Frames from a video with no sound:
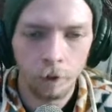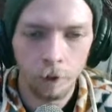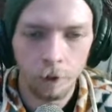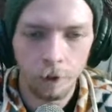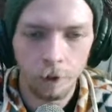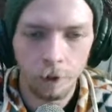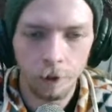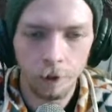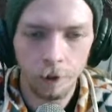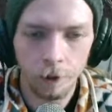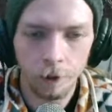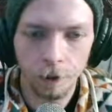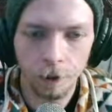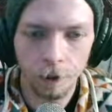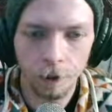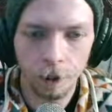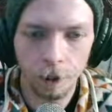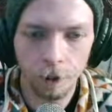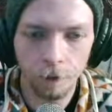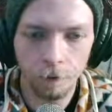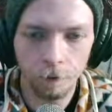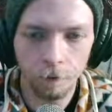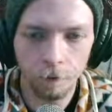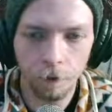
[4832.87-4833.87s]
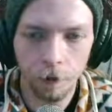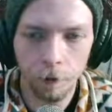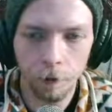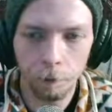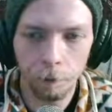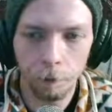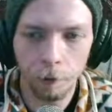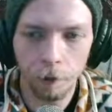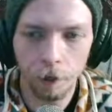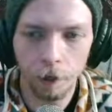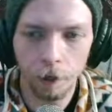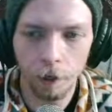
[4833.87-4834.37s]
So let's check
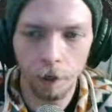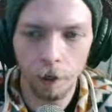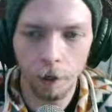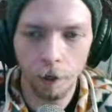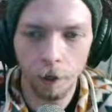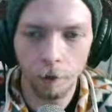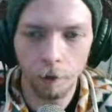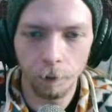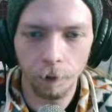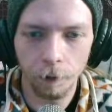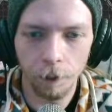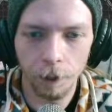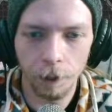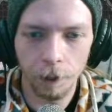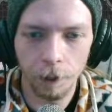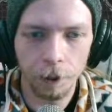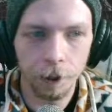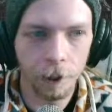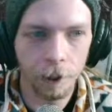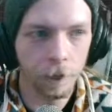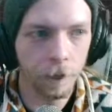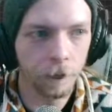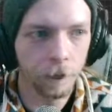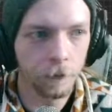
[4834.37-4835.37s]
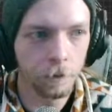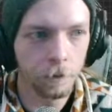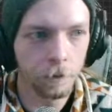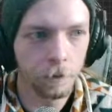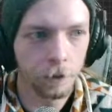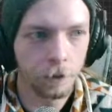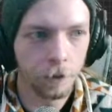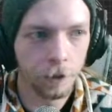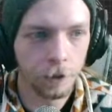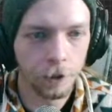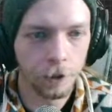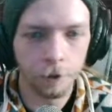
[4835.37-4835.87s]
vampire. We need to change the
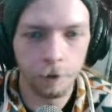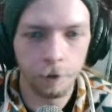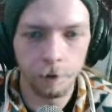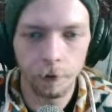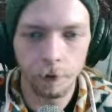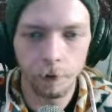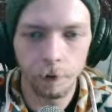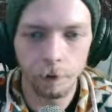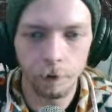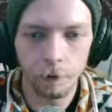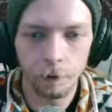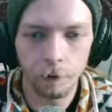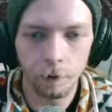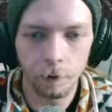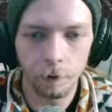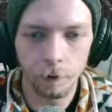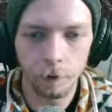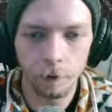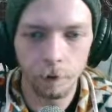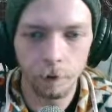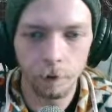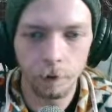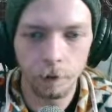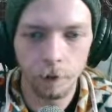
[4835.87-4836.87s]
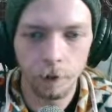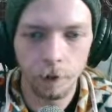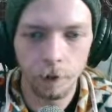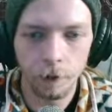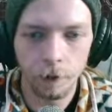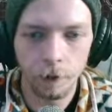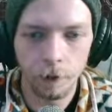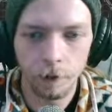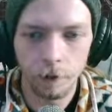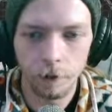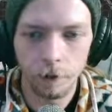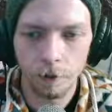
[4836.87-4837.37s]

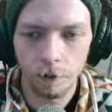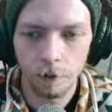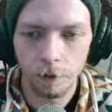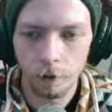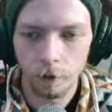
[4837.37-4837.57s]
materials